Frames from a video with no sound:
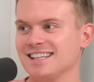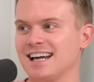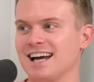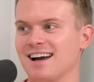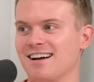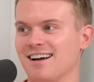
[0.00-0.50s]

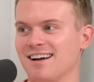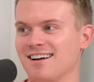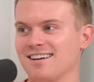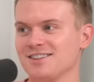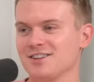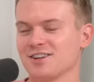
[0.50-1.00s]
Yeah,
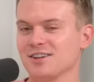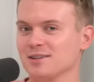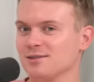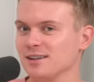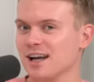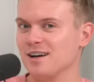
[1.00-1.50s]
you're gonna
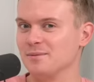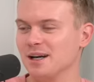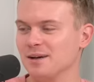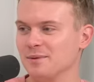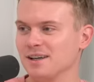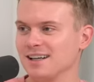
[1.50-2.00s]
fly,
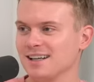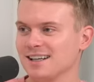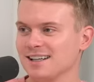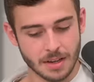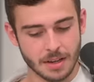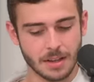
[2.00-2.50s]
baby.
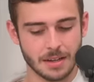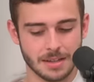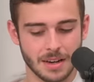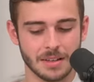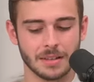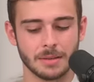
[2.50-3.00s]
There's
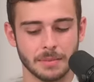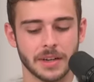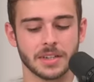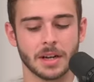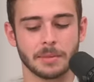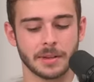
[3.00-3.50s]
nothing
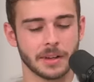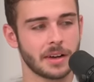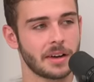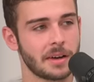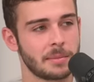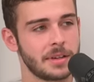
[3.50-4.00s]
magic about the
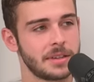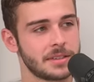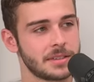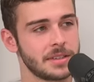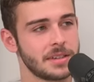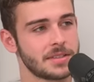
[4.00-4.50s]
carpet
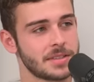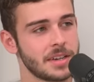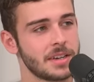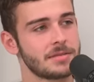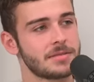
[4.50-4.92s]
until um, you see um, it